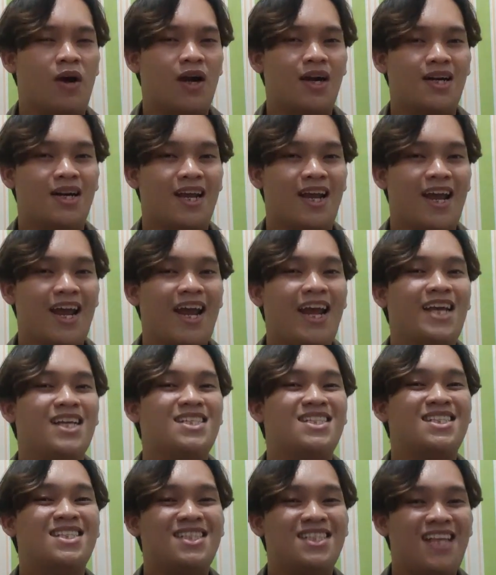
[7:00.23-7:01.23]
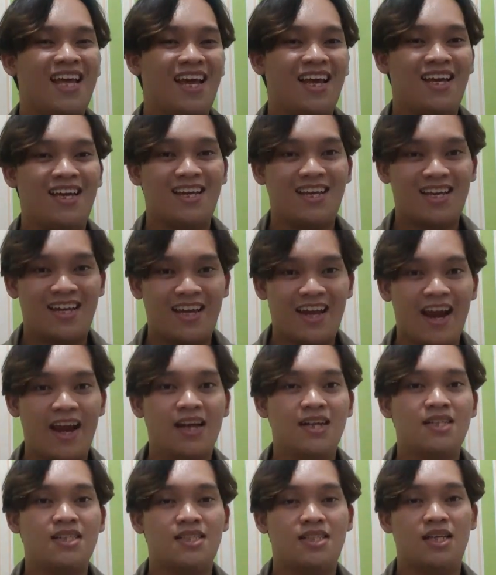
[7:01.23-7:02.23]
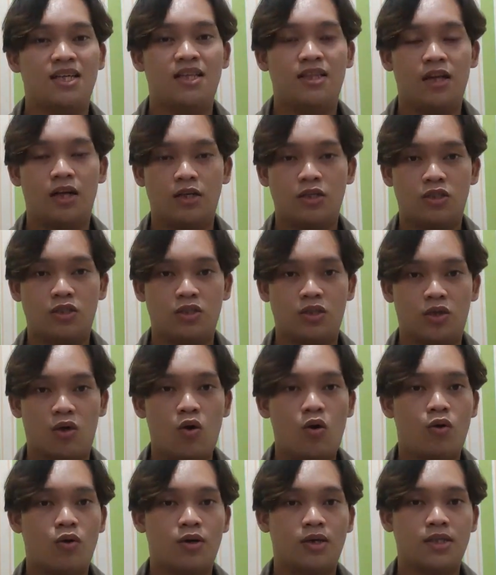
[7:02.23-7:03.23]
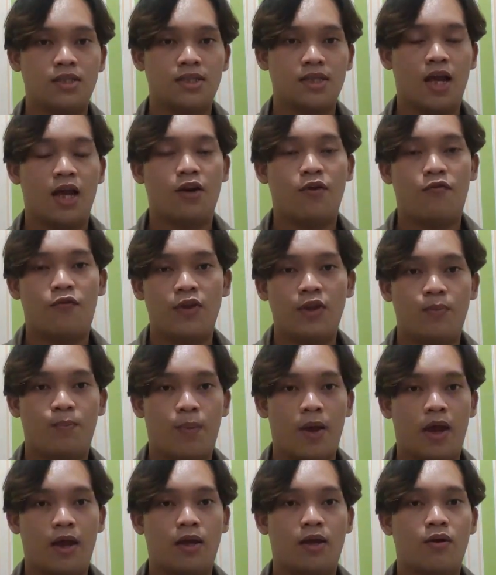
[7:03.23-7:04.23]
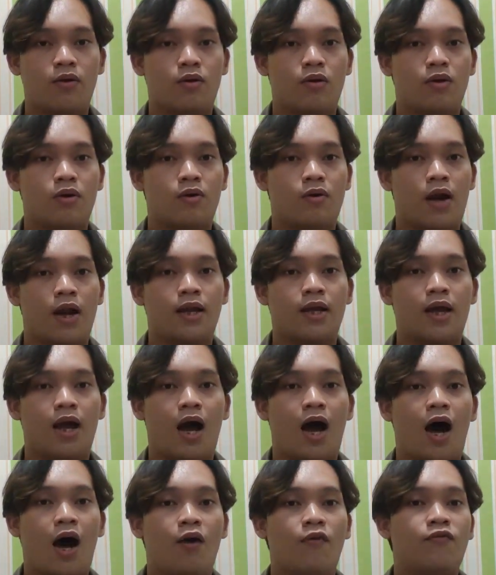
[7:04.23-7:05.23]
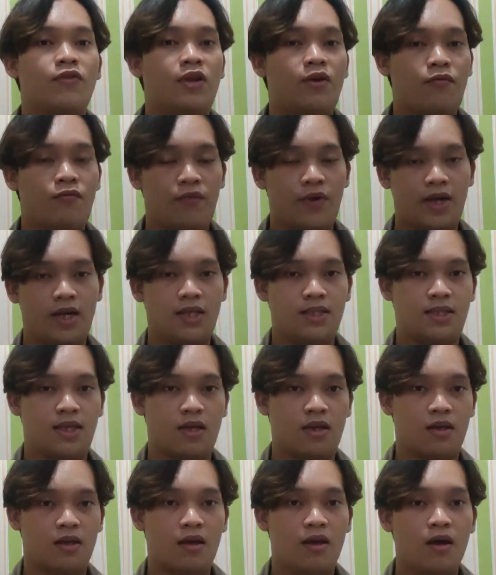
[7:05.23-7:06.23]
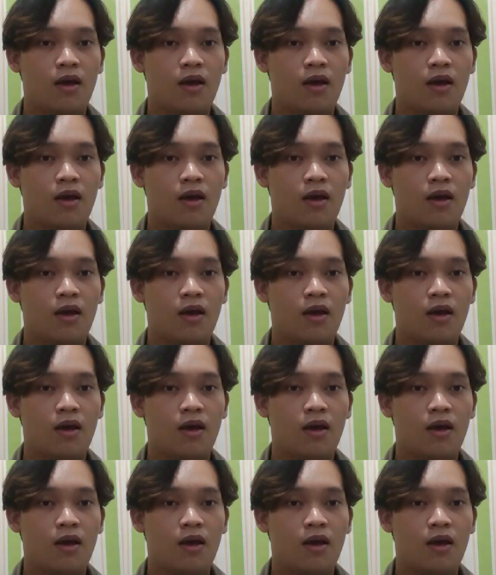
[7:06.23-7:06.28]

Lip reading: part is they can see their scores and feedback right after finishing.